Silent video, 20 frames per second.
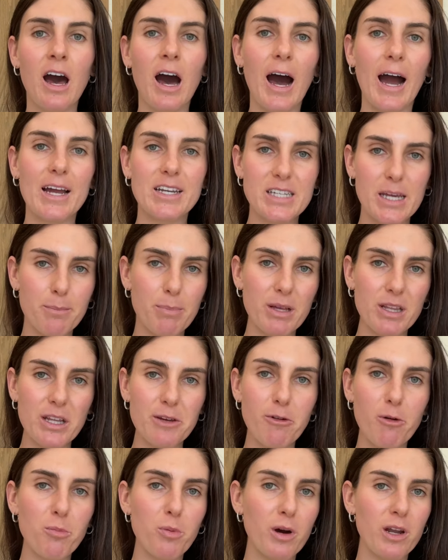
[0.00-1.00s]
I typically
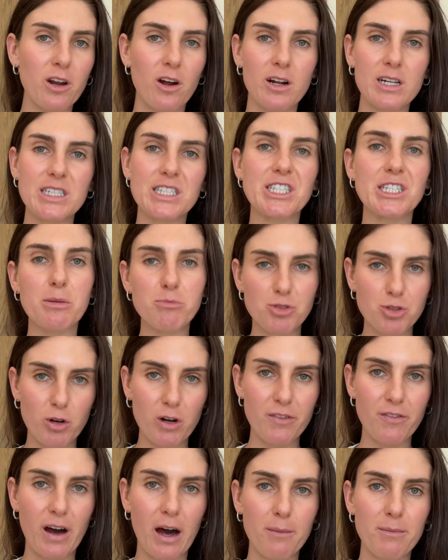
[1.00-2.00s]
will put on some
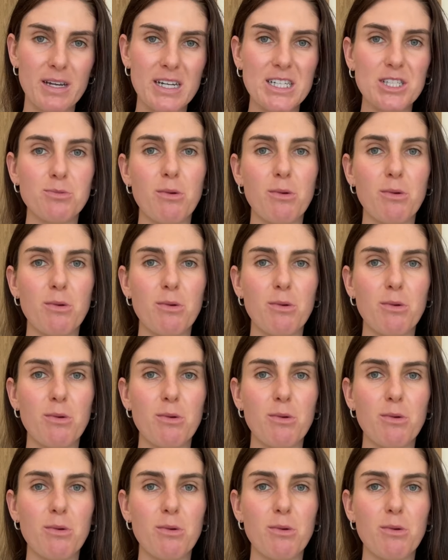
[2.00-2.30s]
sort of hummus,